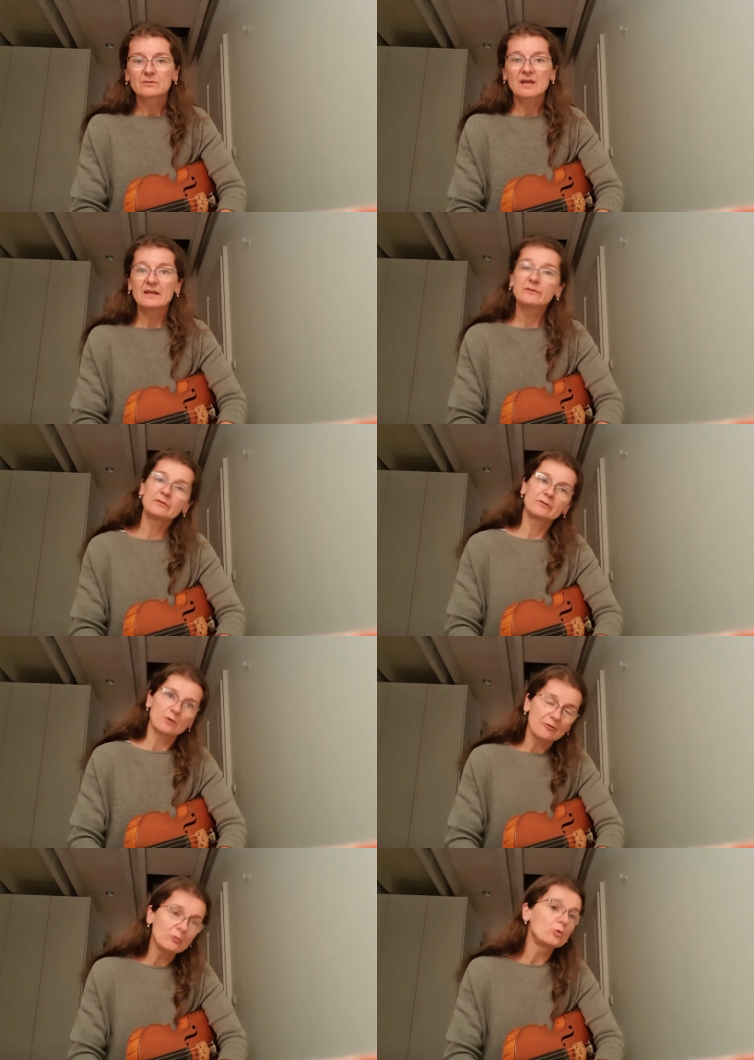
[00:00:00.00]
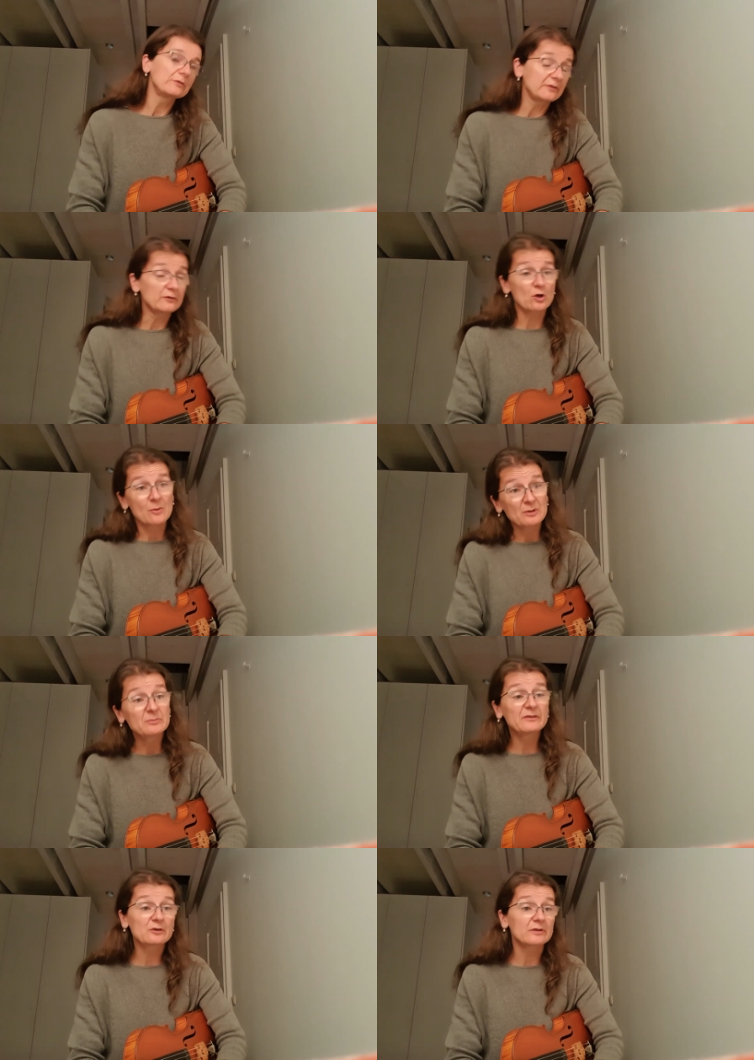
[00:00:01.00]
There is, of course, this common
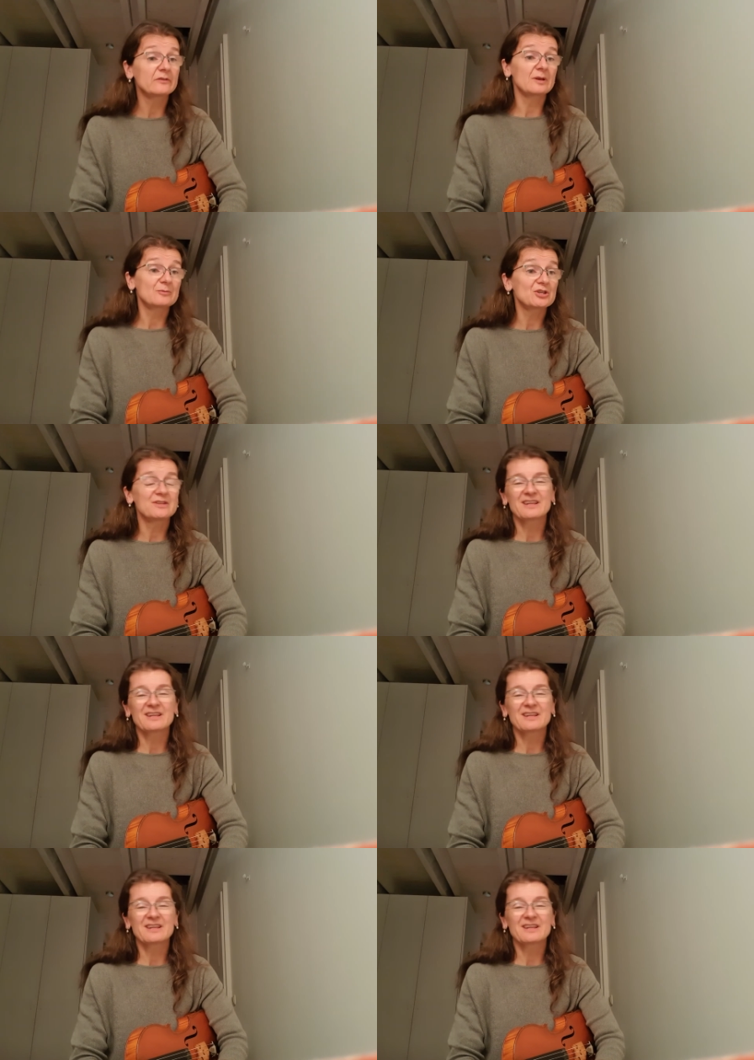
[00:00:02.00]
misconception